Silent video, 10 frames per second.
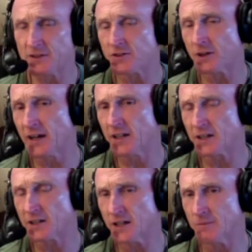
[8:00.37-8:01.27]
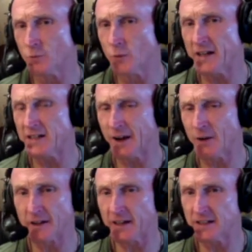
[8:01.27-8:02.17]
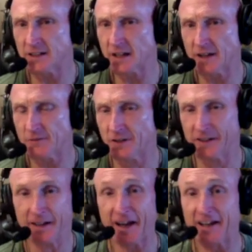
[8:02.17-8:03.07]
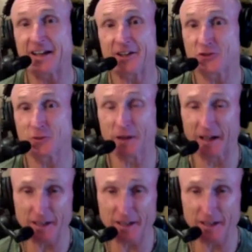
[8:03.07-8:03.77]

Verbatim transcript: So I had to come way down, and I didn't have any extra body